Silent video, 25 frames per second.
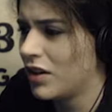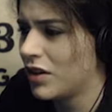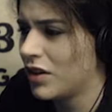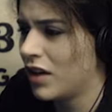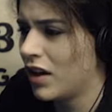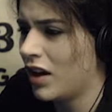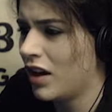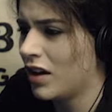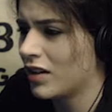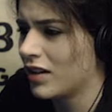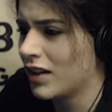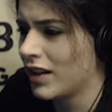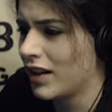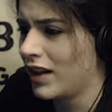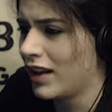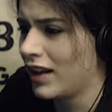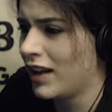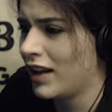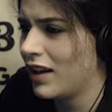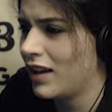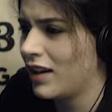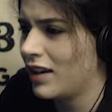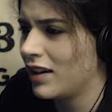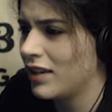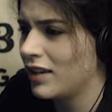
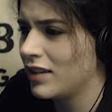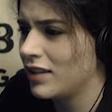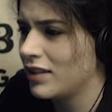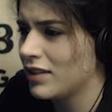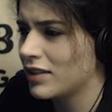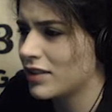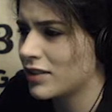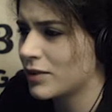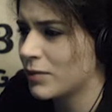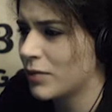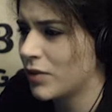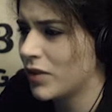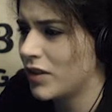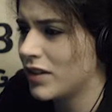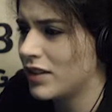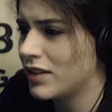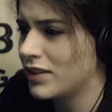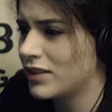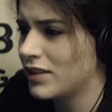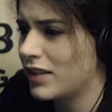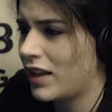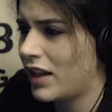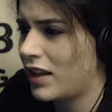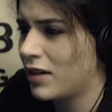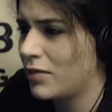Okay, explore
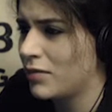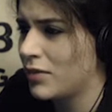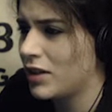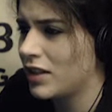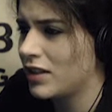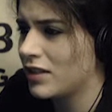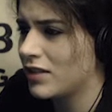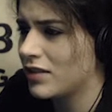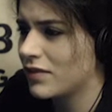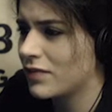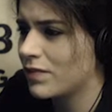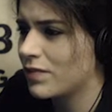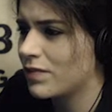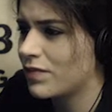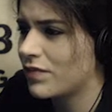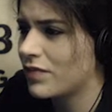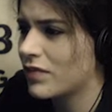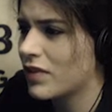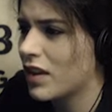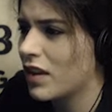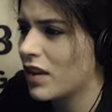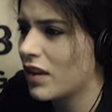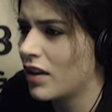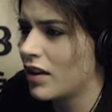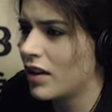the settlement.
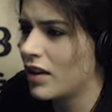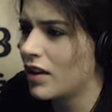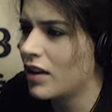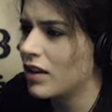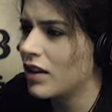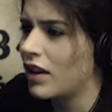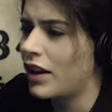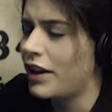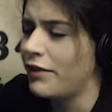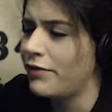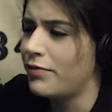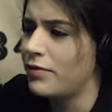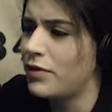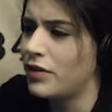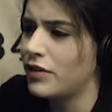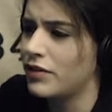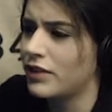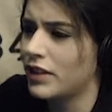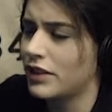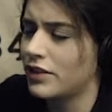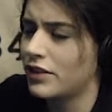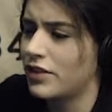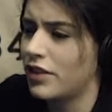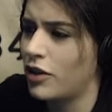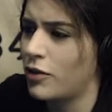Life
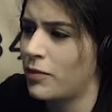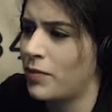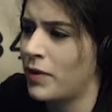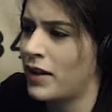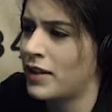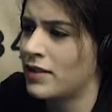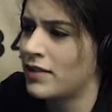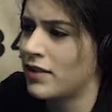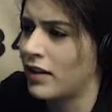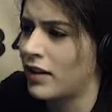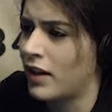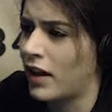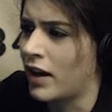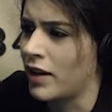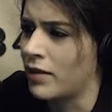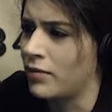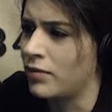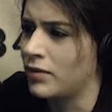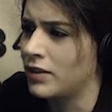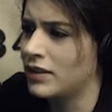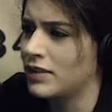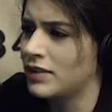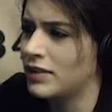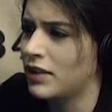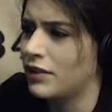moves at a slow pace on
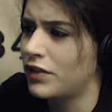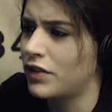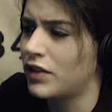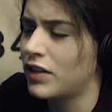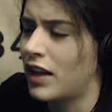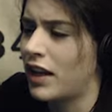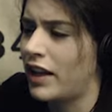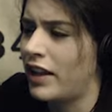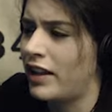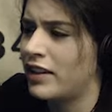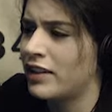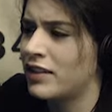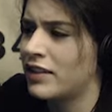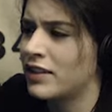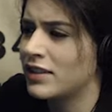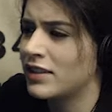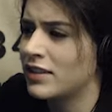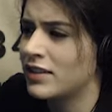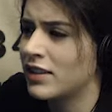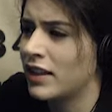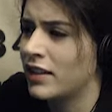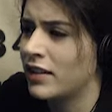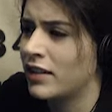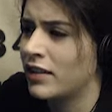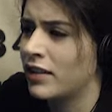Hybris. Several
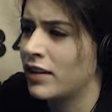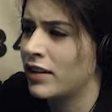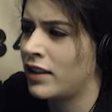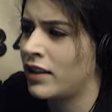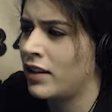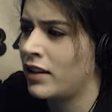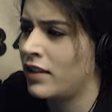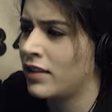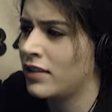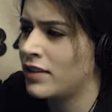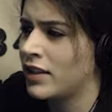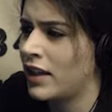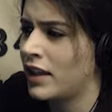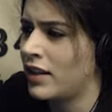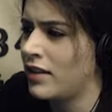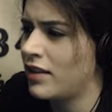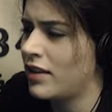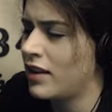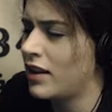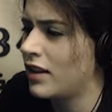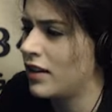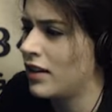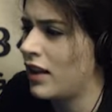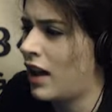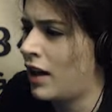colonists tend
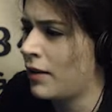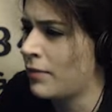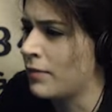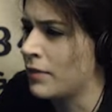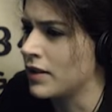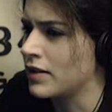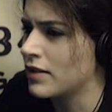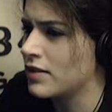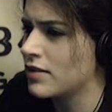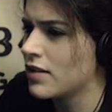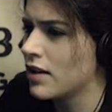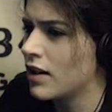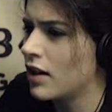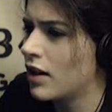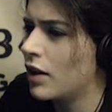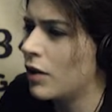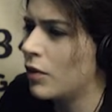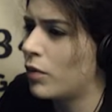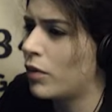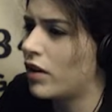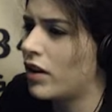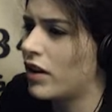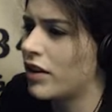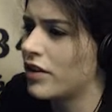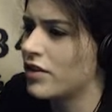the allotments,
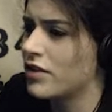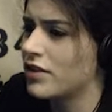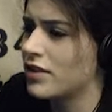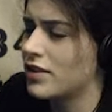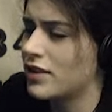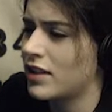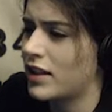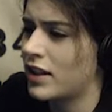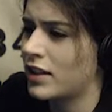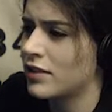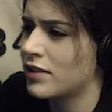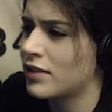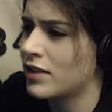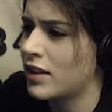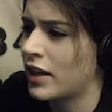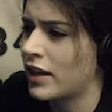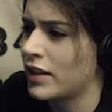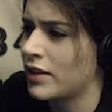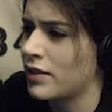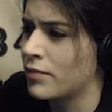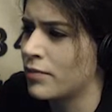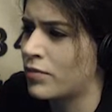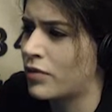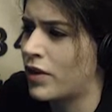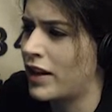while others sit
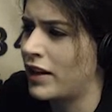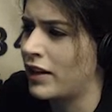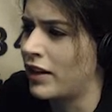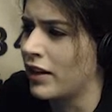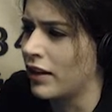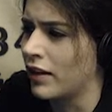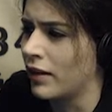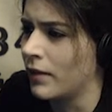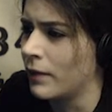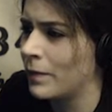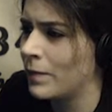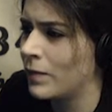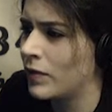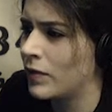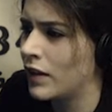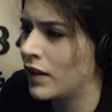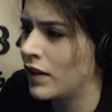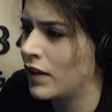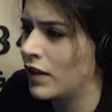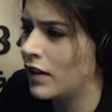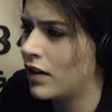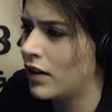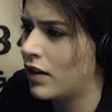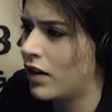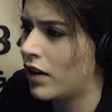outside the Brandon,
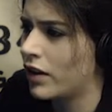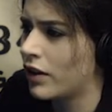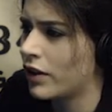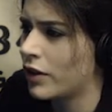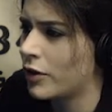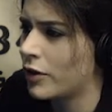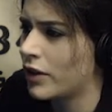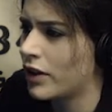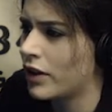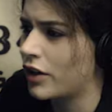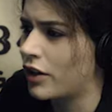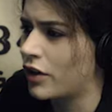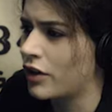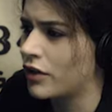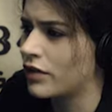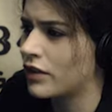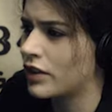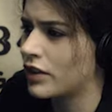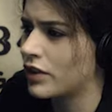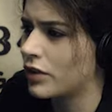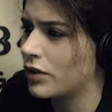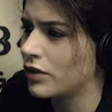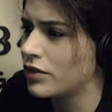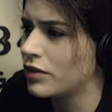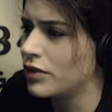arguing
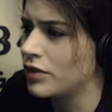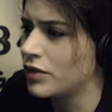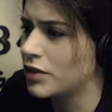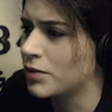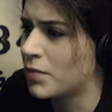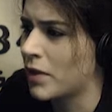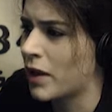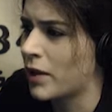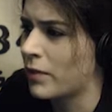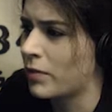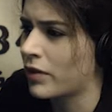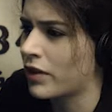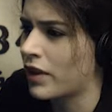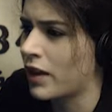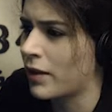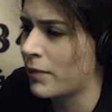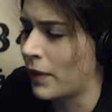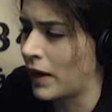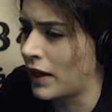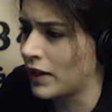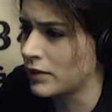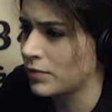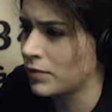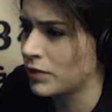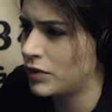over an old newspaper they
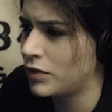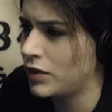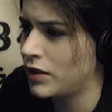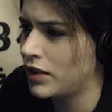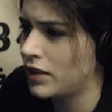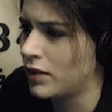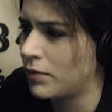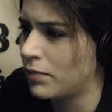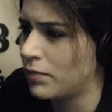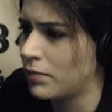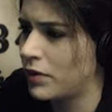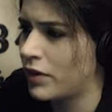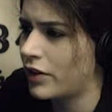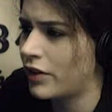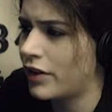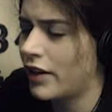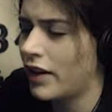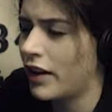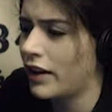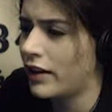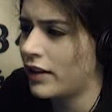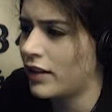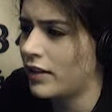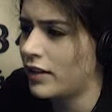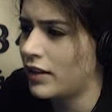pass between them.
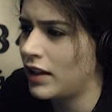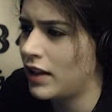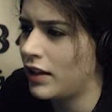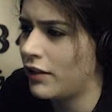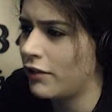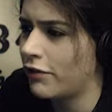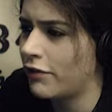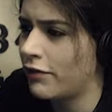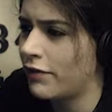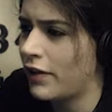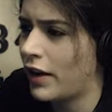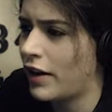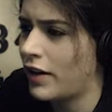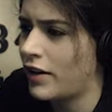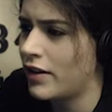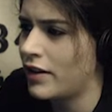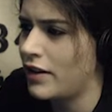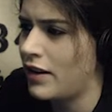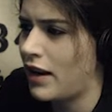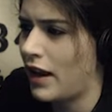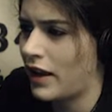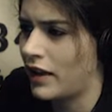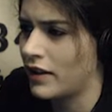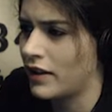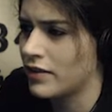Periodically, Fair
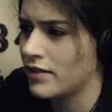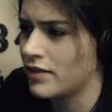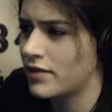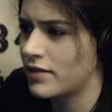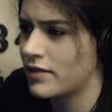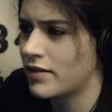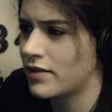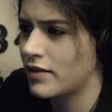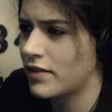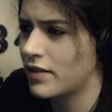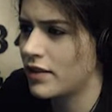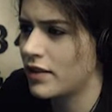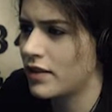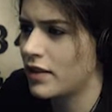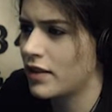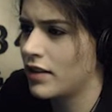Nance